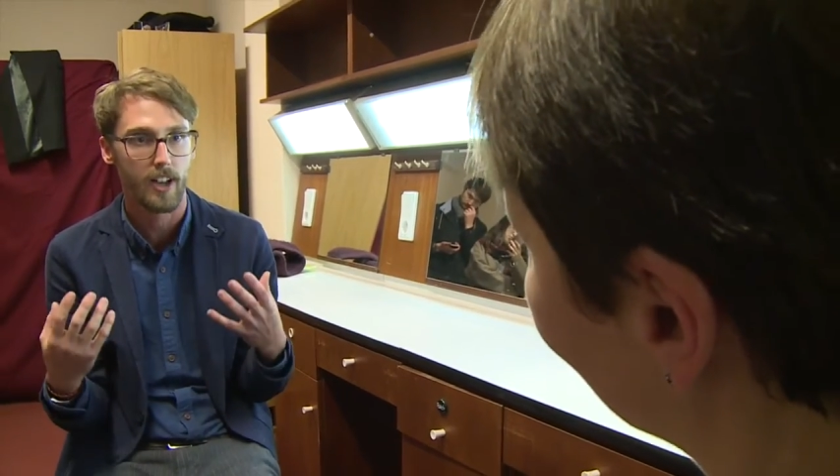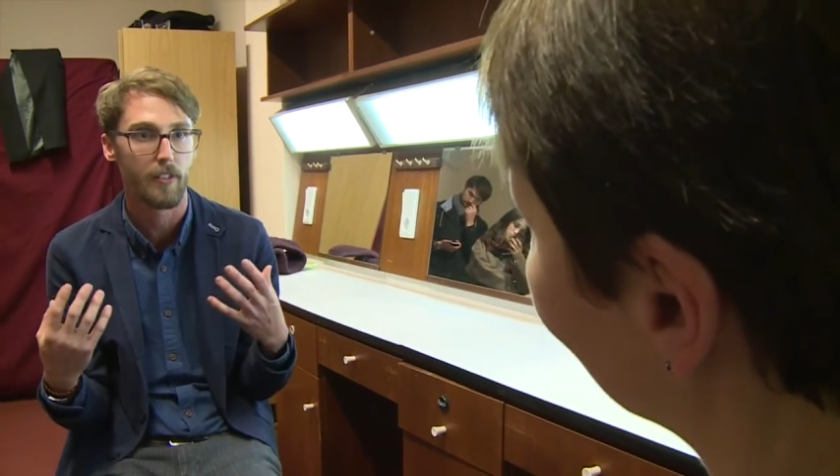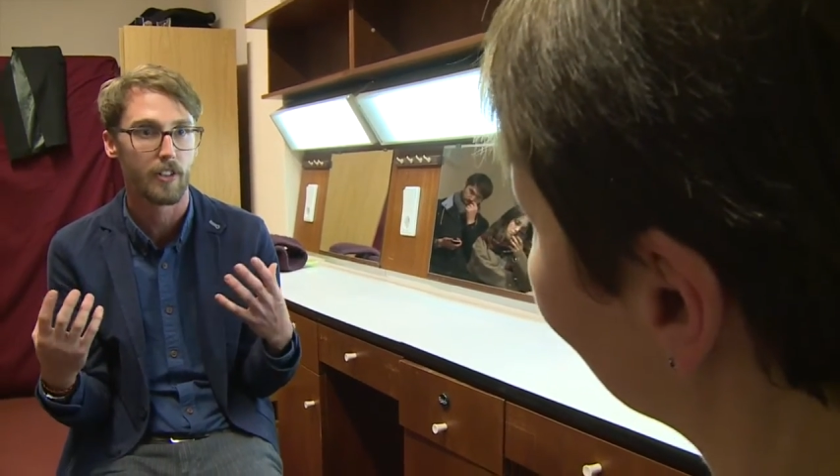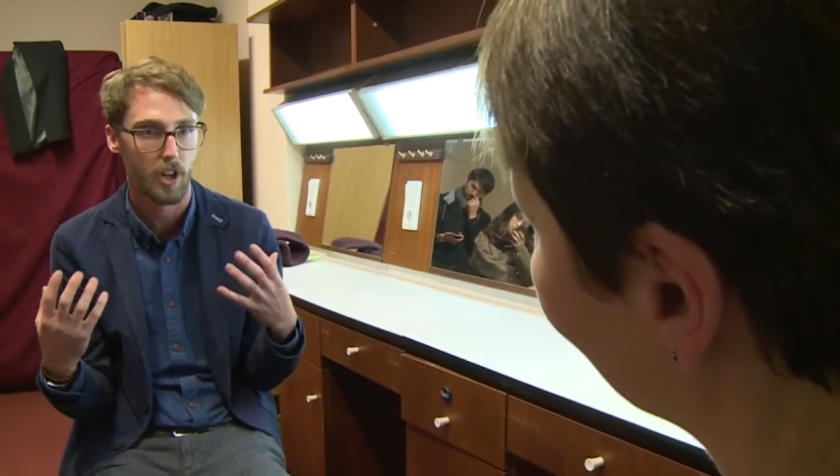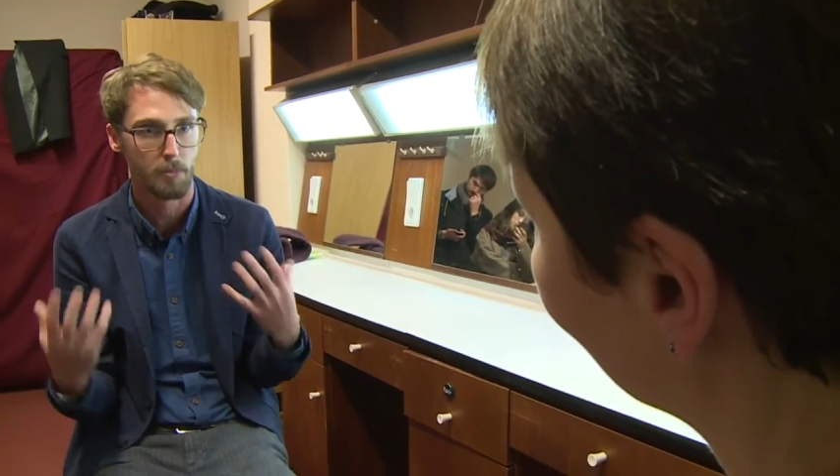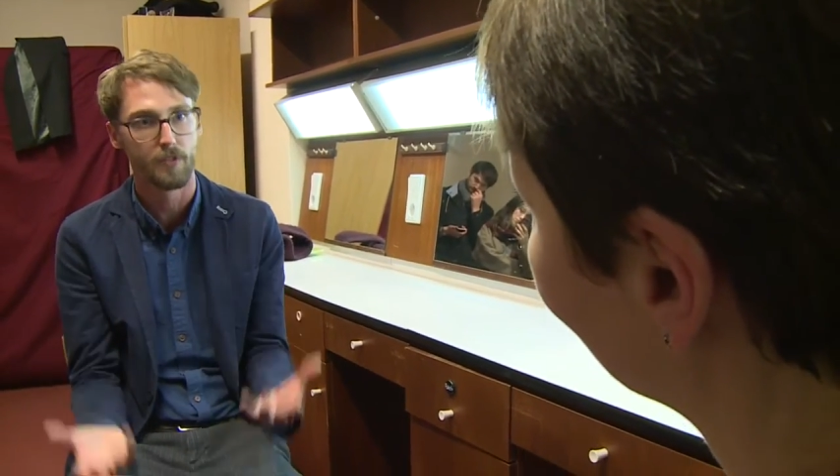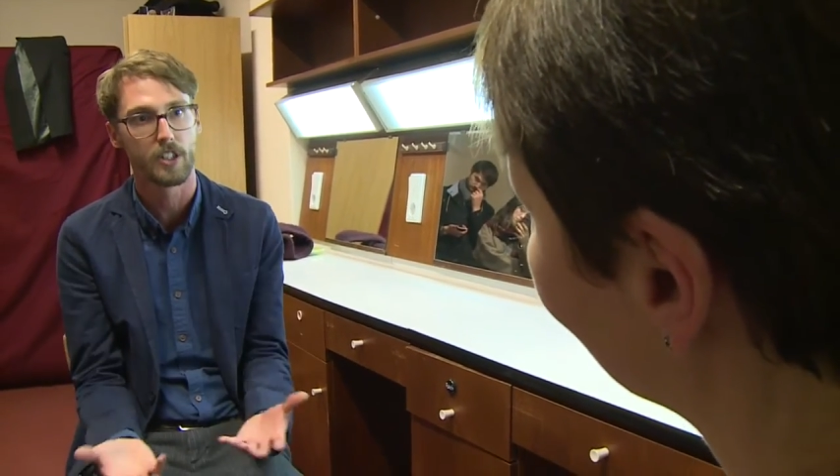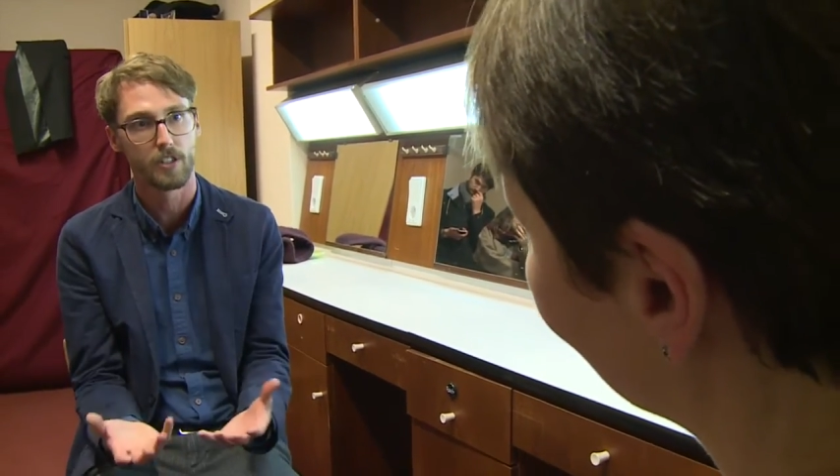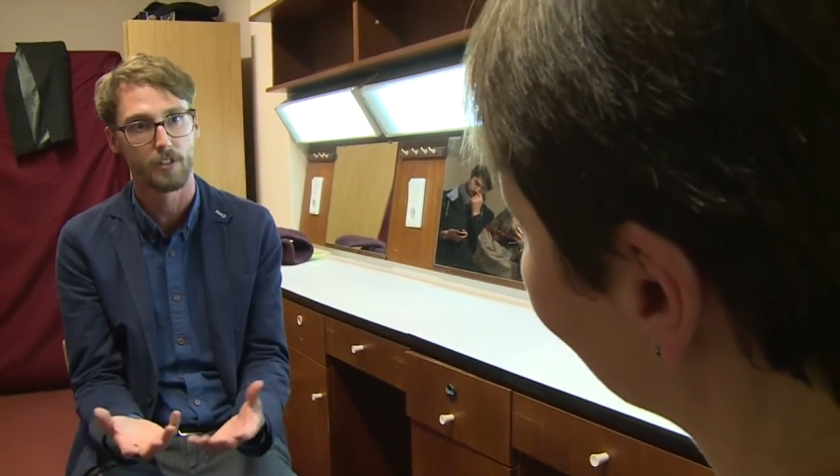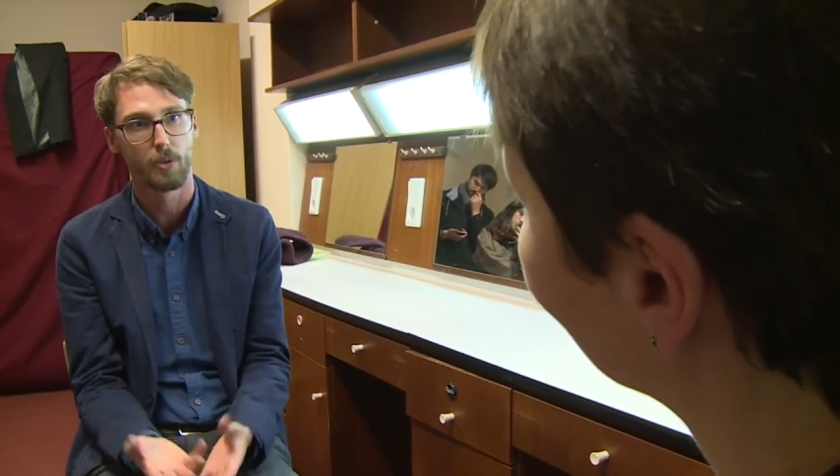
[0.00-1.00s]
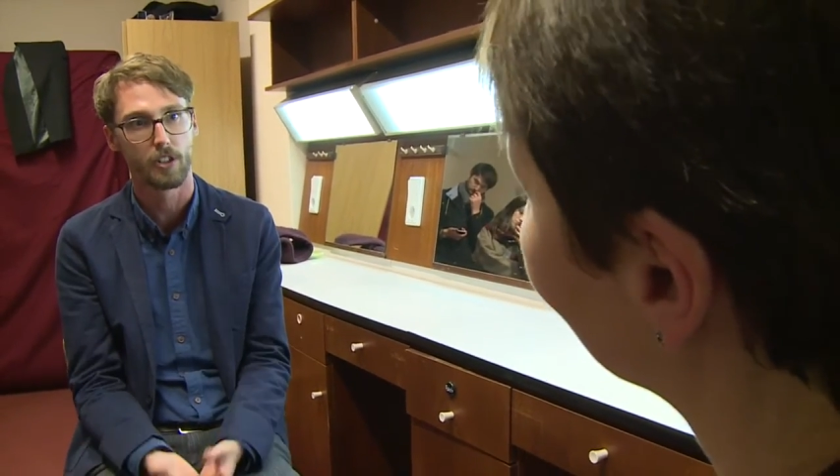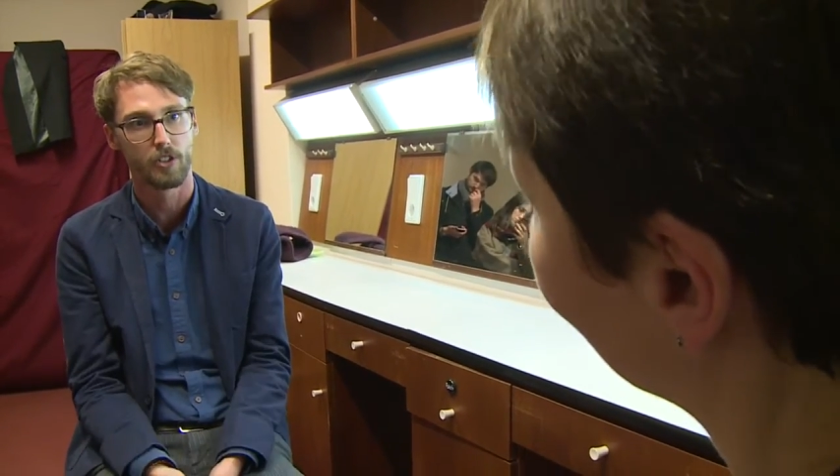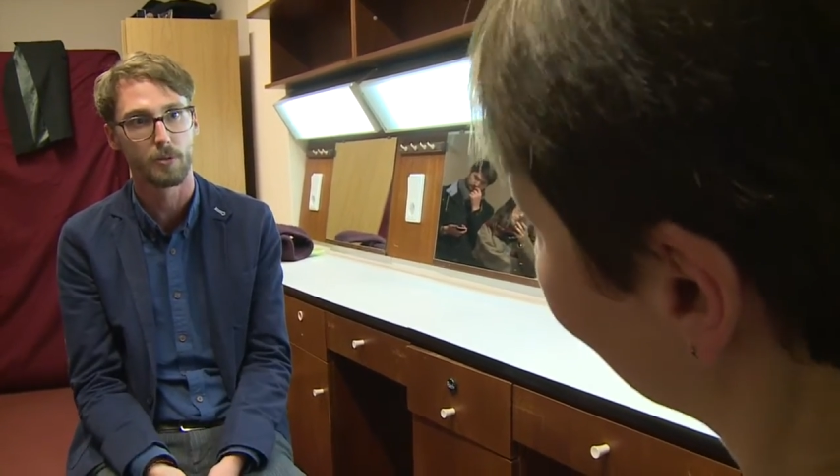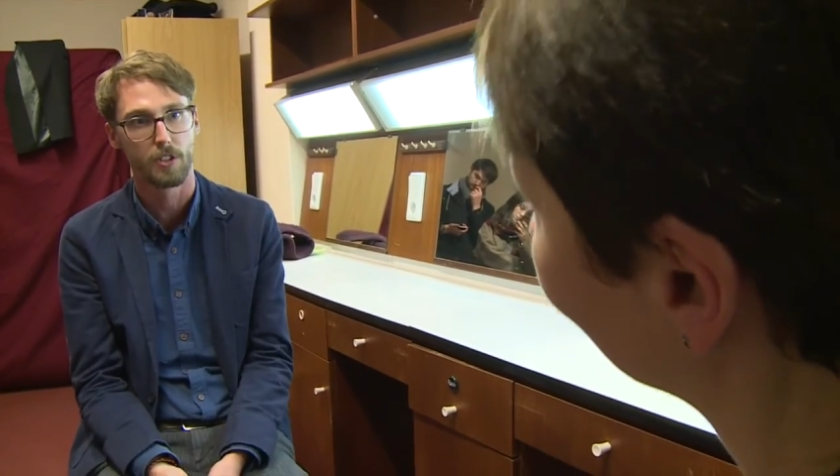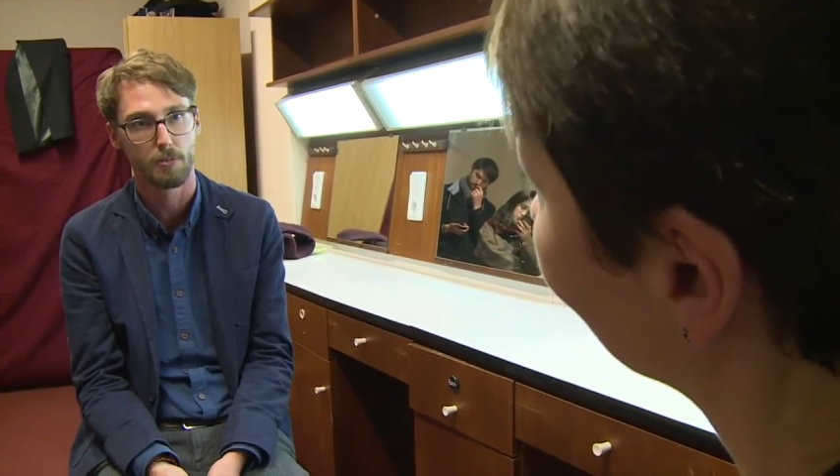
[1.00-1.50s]
have a common vision of what
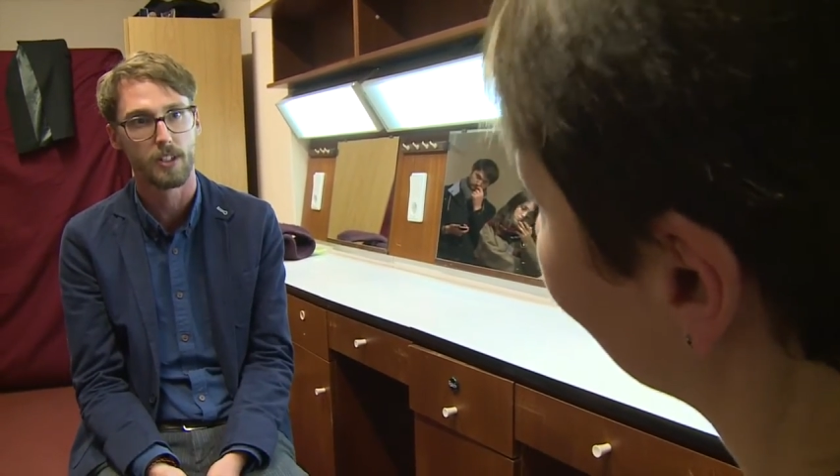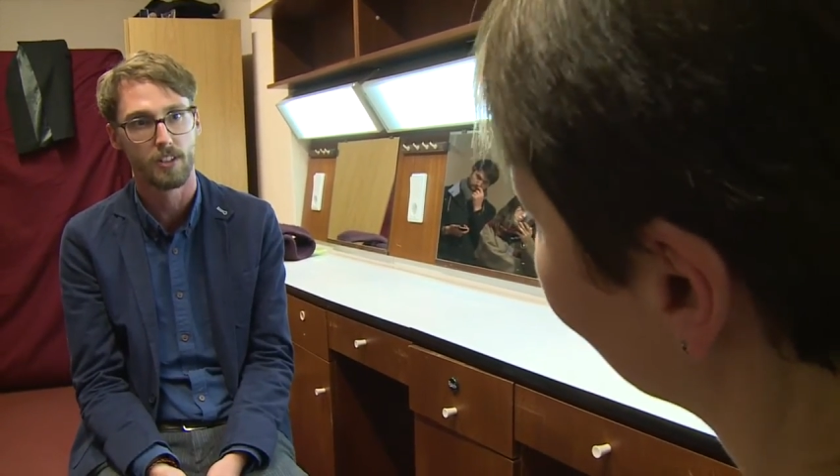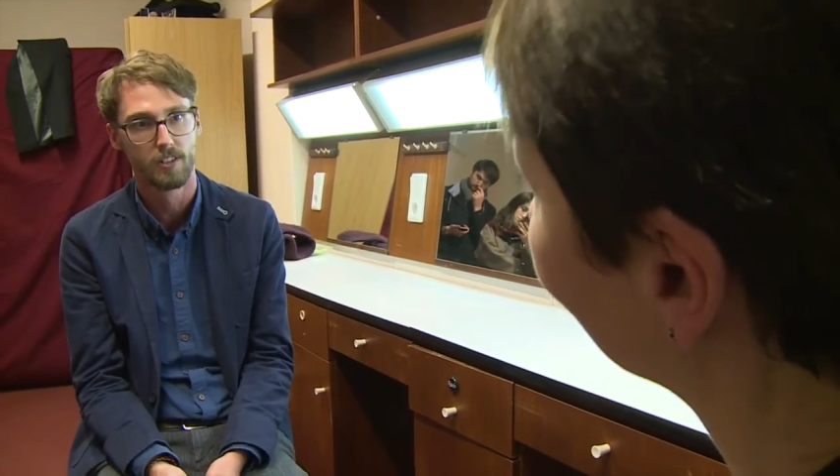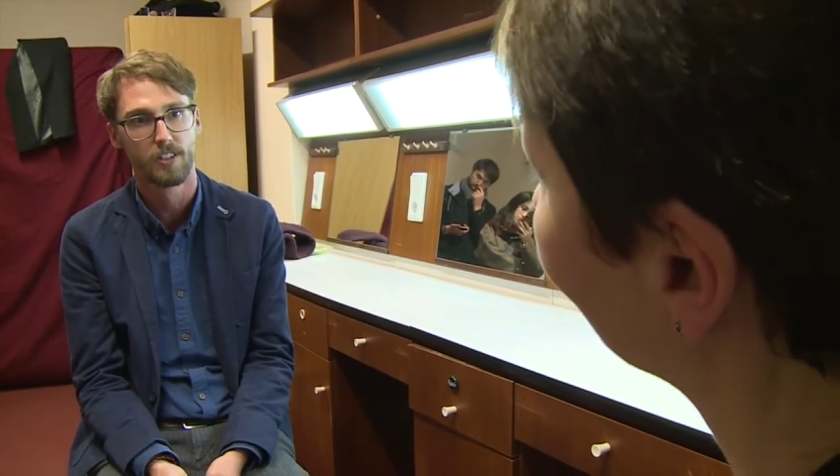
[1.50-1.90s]
Europe should be.